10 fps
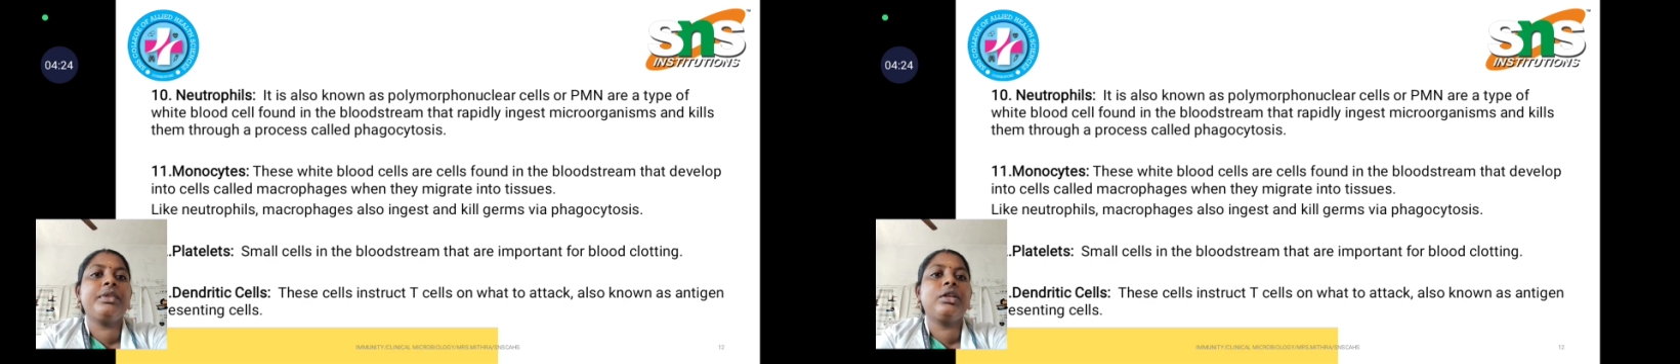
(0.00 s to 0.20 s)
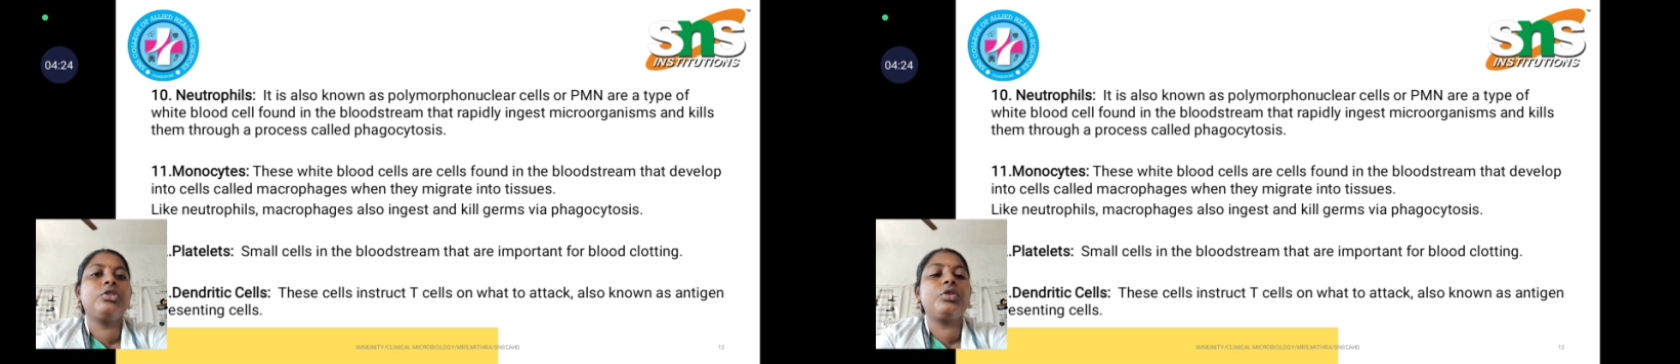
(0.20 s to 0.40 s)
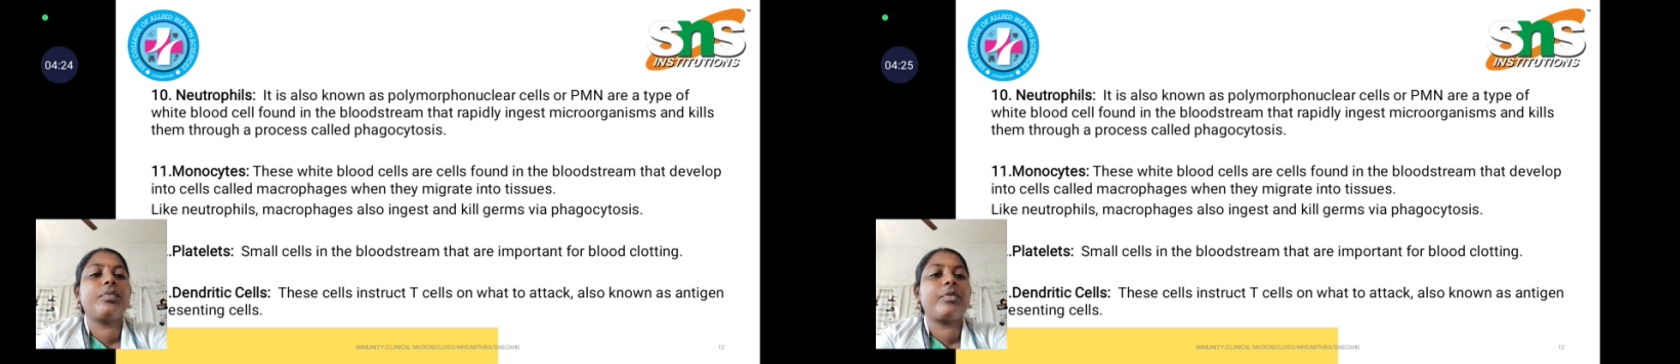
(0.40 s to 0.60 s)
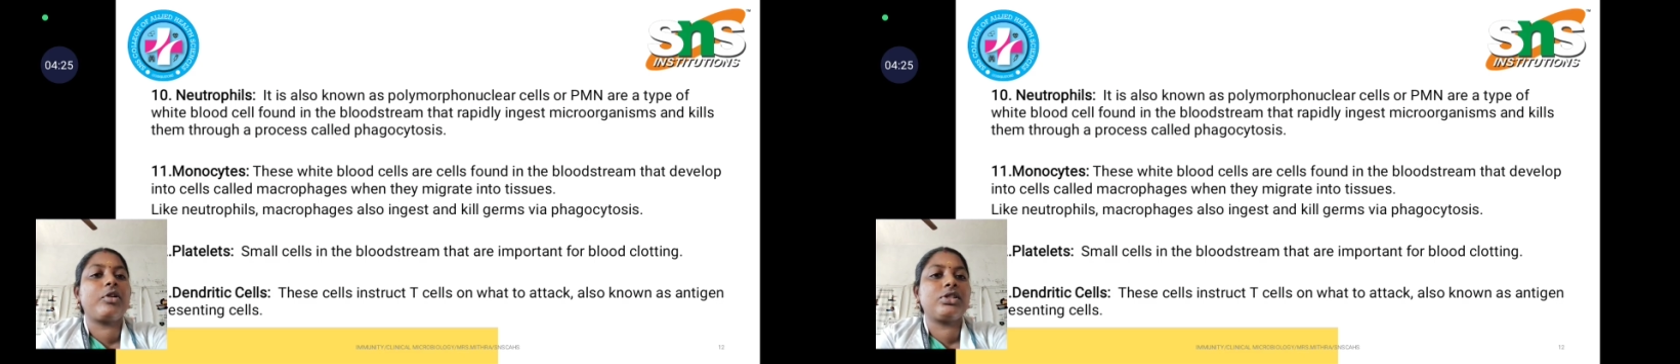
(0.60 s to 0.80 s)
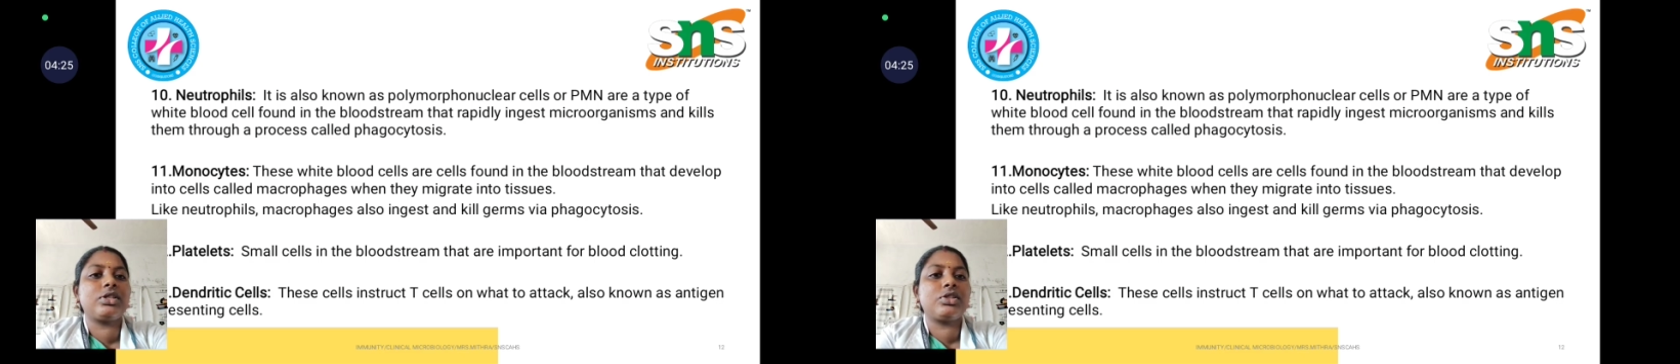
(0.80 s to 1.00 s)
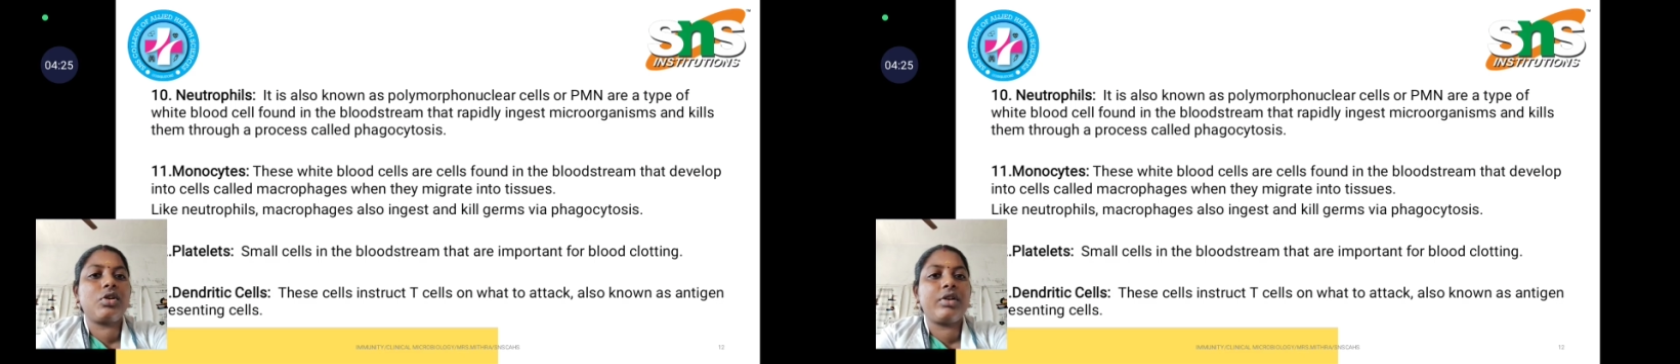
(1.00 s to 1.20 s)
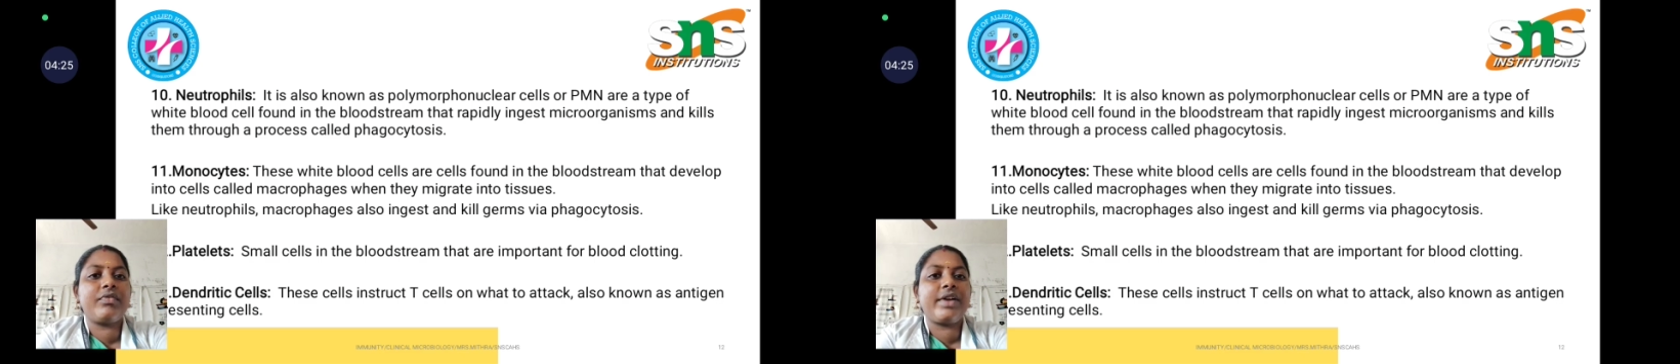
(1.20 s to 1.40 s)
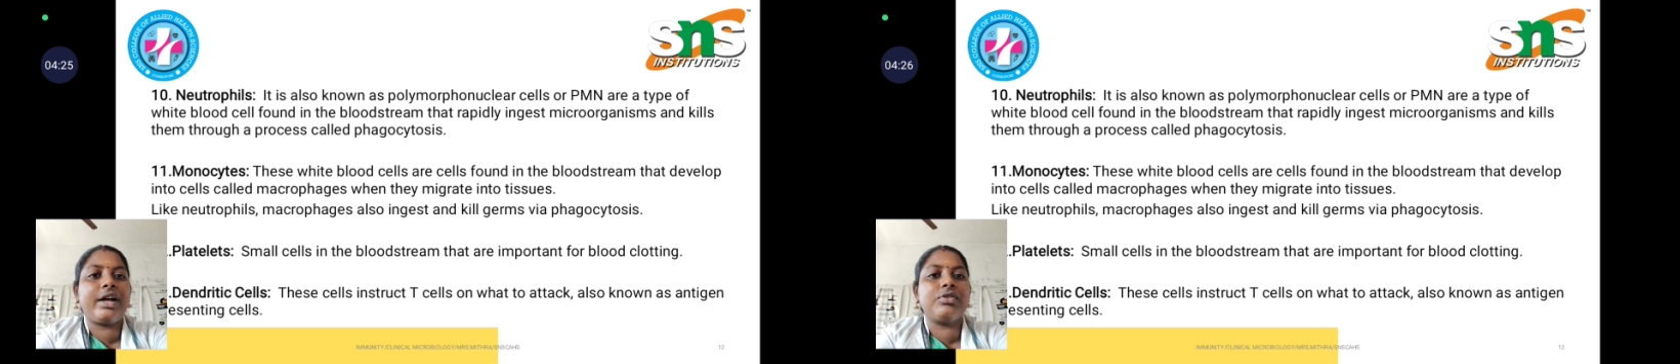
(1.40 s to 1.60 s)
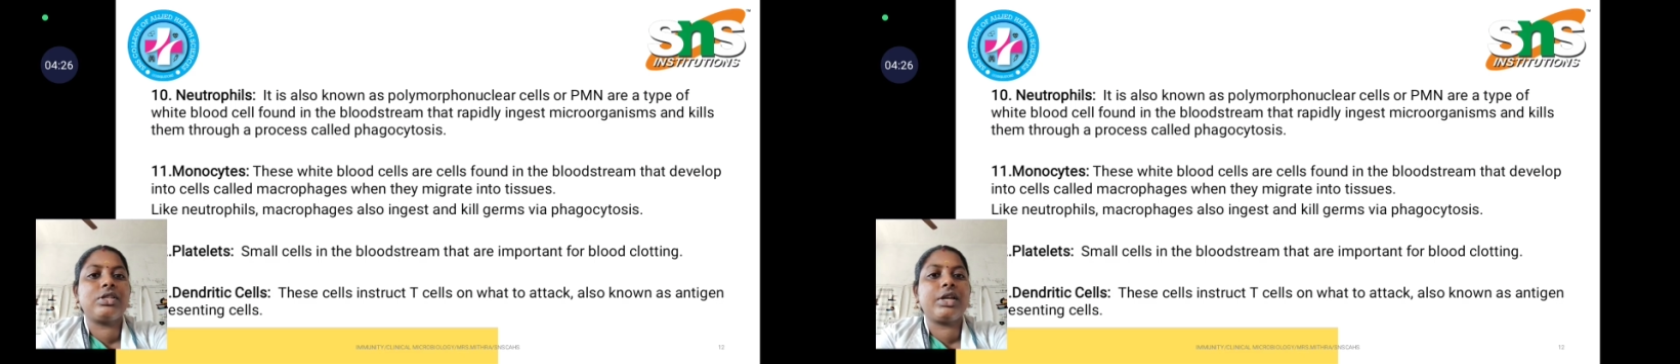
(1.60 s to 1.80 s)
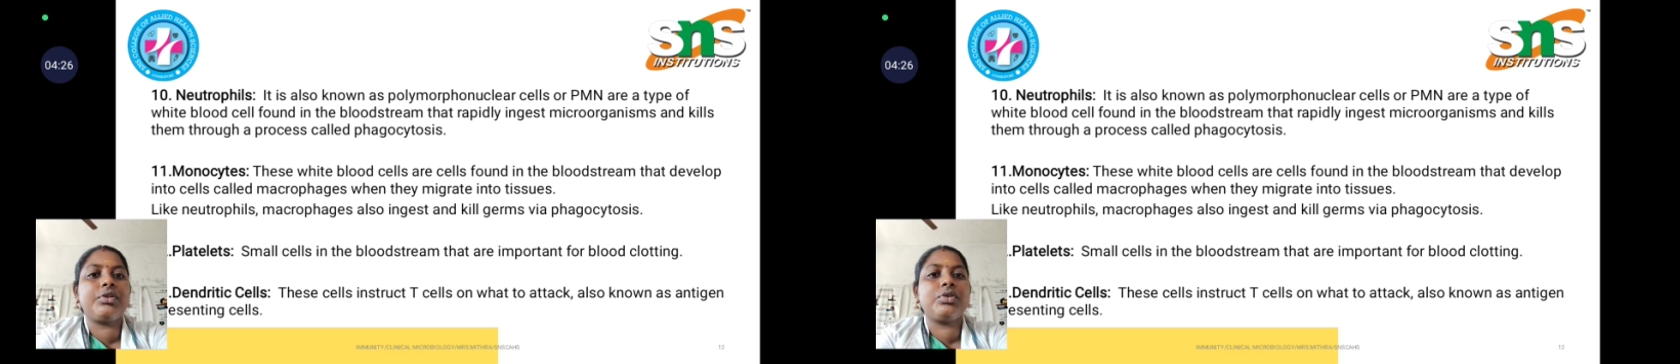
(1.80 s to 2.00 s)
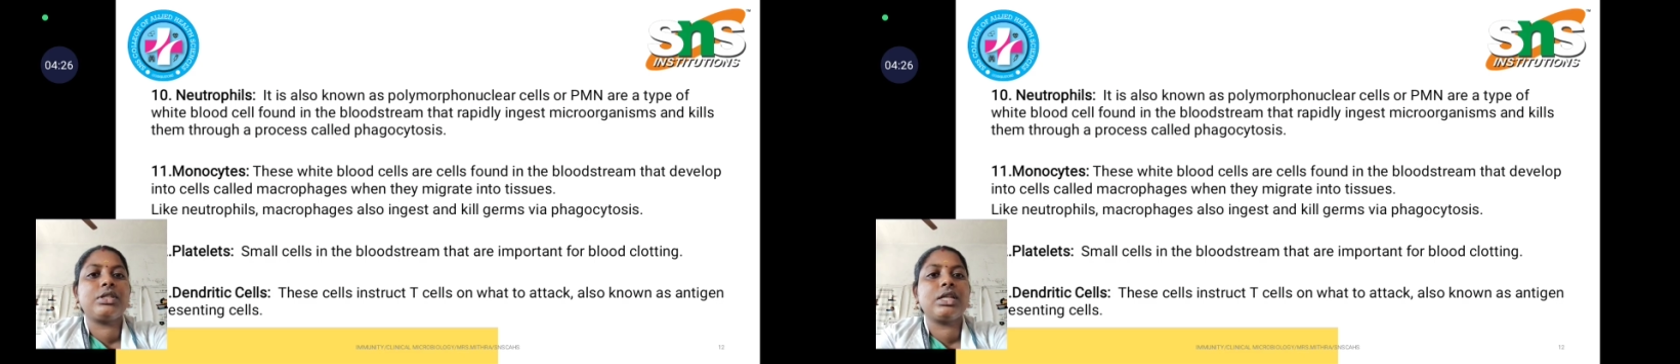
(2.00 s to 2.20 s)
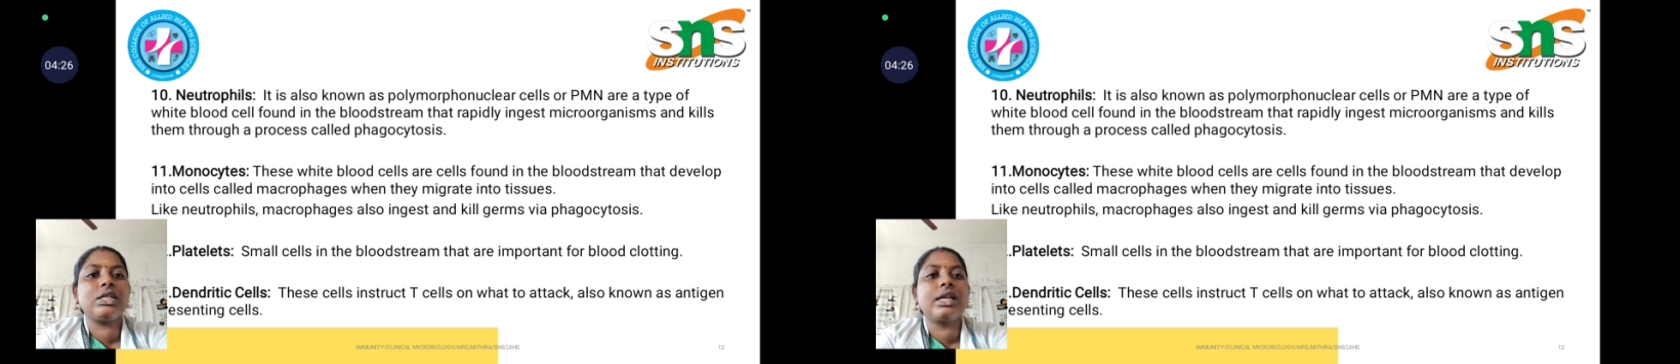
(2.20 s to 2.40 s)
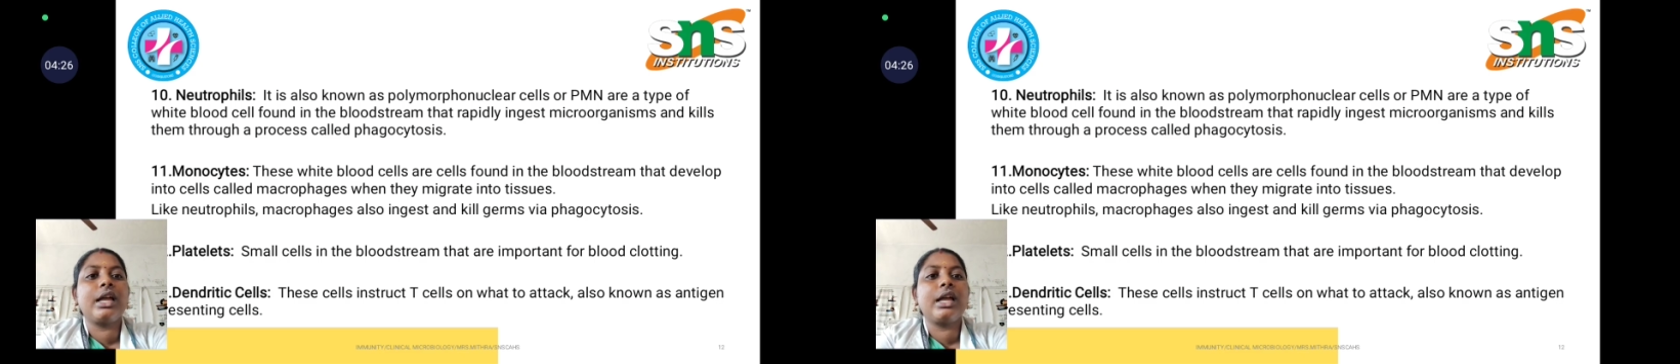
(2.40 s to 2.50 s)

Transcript: through the process called phagocytosis.